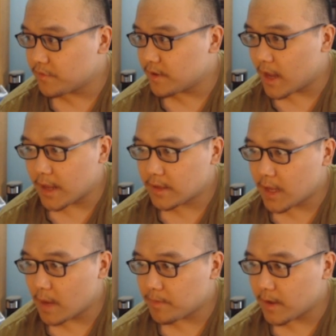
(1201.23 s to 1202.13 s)
it and
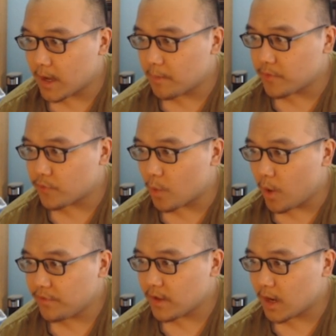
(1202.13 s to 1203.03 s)
can't be helped. The
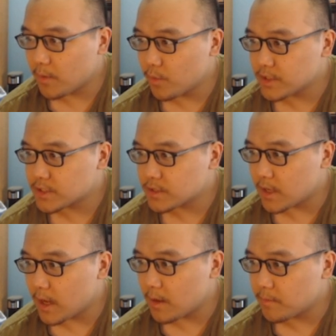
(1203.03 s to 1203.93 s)
one thing I wish
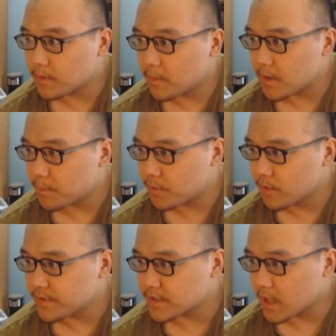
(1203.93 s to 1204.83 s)
and could be
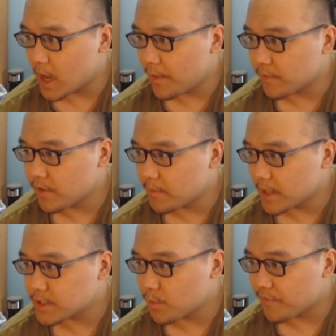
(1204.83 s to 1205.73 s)
improved is allowing
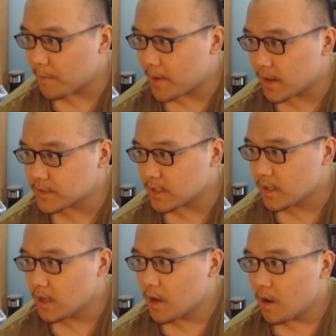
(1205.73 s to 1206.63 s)
rematching without
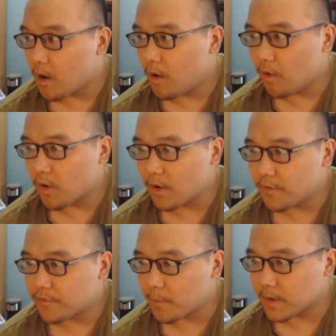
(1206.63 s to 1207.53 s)
penalty,
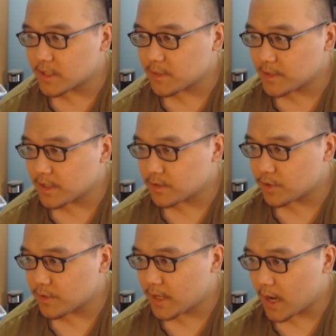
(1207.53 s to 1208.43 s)
or for participation
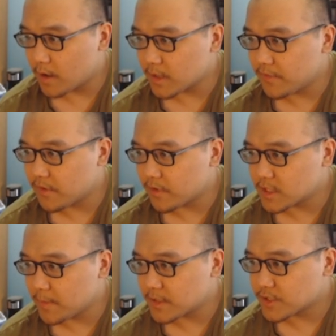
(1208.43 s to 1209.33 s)
to count even if your
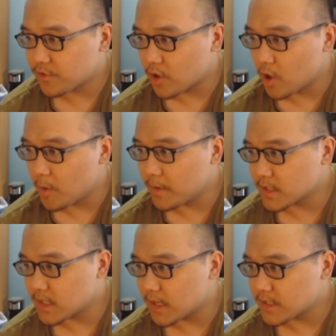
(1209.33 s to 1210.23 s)
teammates throw,
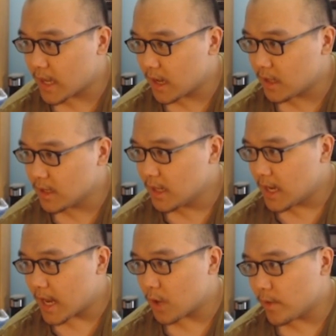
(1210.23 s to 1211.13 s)
because it is hell
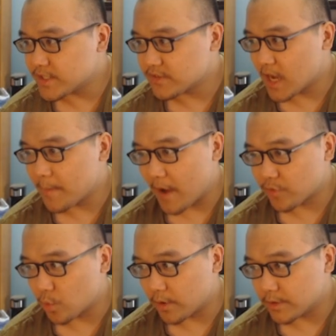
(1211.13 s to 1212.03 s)
and a waste of time
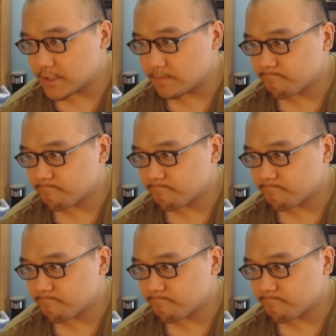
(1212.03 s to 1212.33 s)
afterwards.